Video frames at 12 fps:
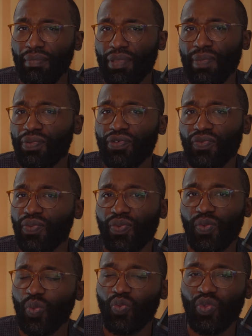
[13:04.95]
People
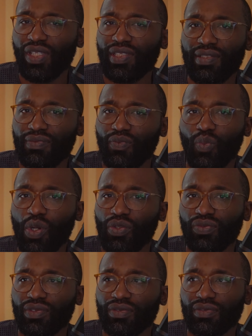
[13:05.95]
really
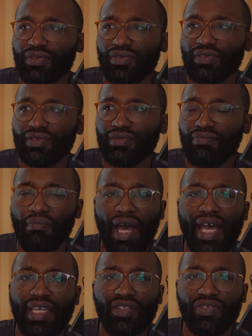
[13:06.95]
won't
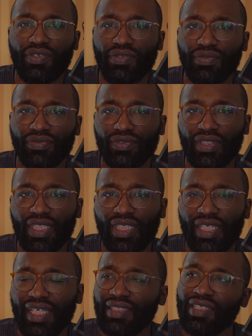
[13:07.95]
mind you.
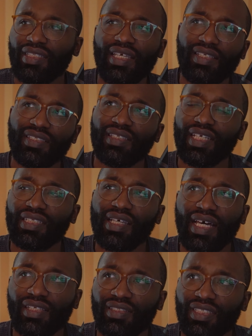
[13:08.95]
In today's
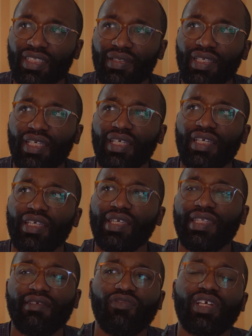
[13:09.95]
technology, you
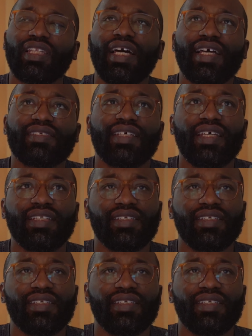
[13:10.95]
have to realize that